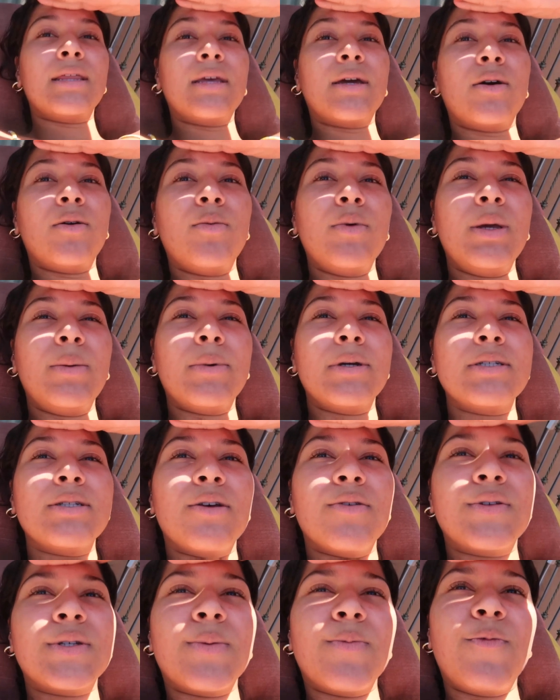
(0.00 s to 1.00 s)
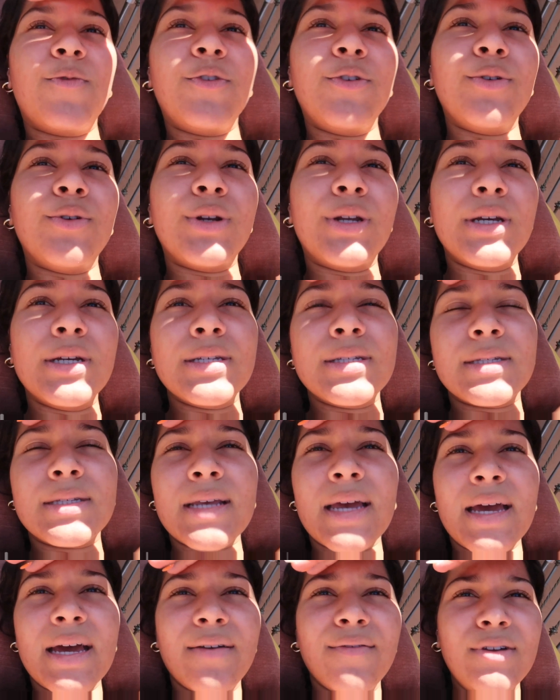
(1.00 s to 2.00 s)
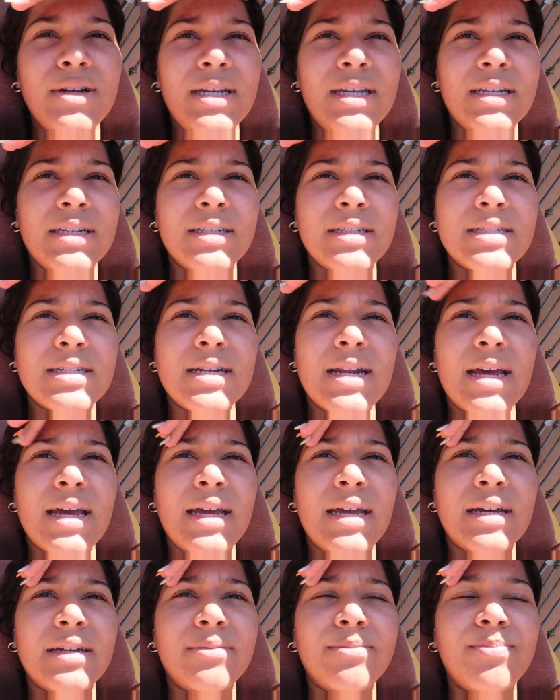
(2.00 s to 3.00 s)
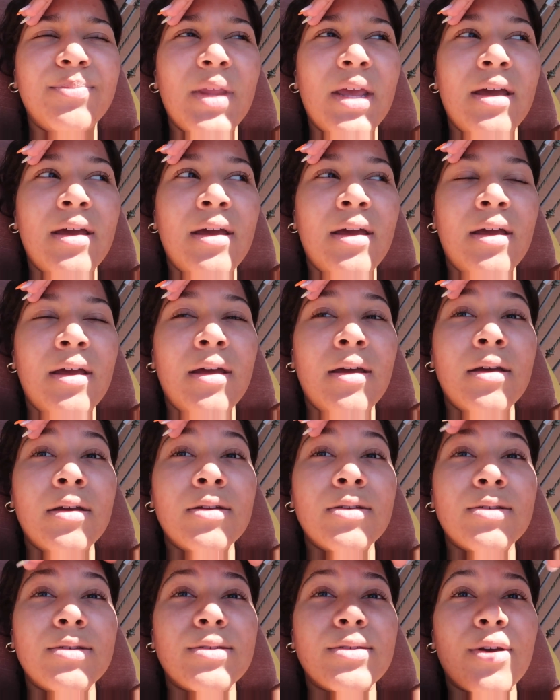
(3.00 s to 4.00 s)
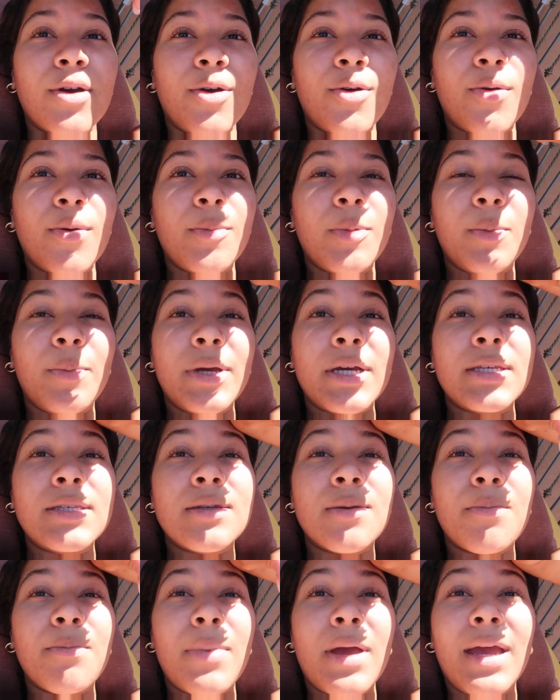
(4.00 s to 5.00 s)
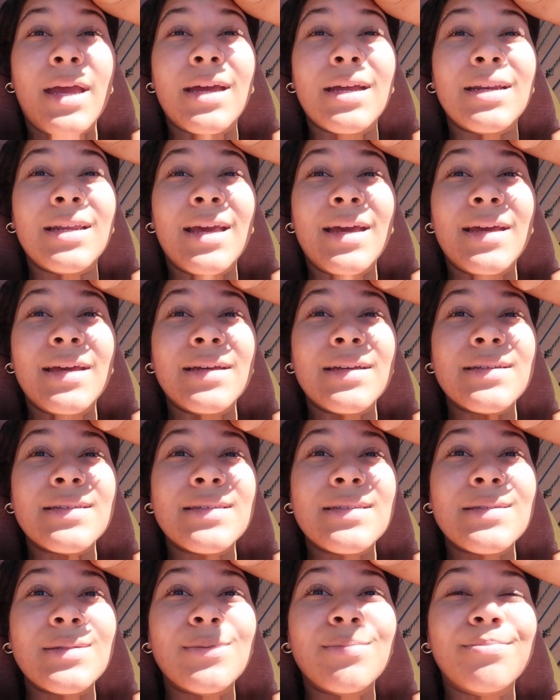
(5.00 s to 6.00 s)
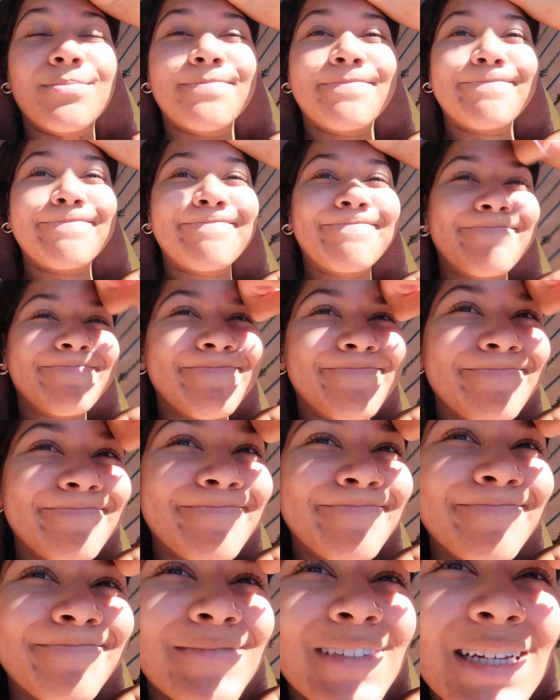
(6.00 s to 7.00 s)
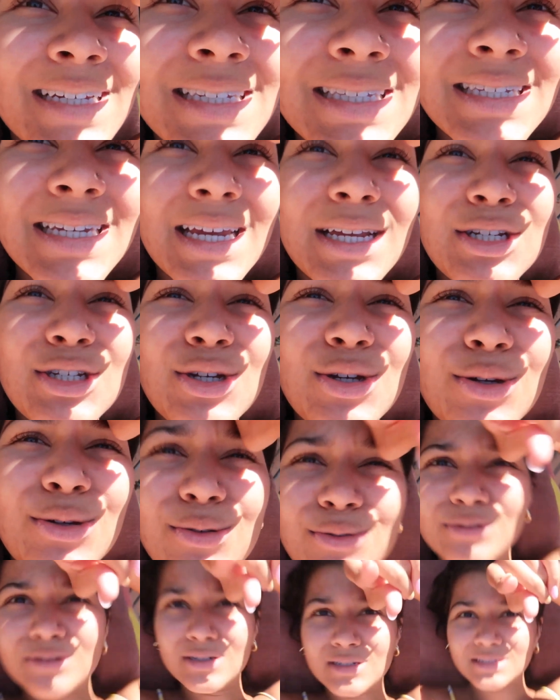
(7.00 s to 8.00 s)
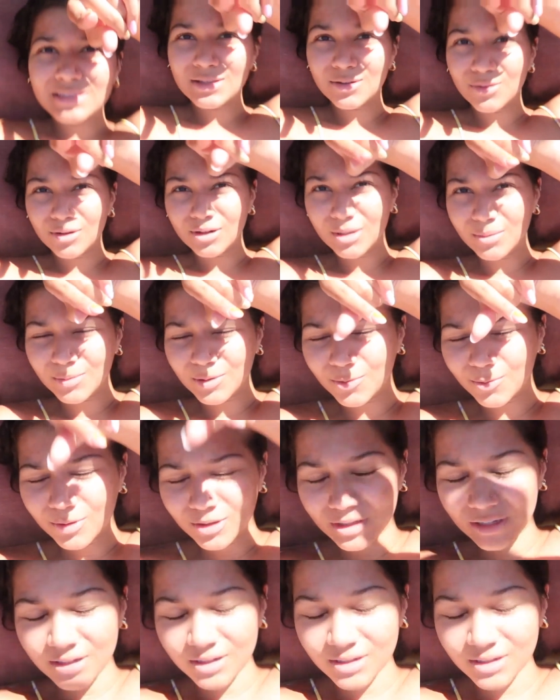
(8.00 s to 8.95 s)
I think I'll make myself some food because I haven't eaten today yet. So I'm gonna make some pancakes. Stay tuned. They're gonna be really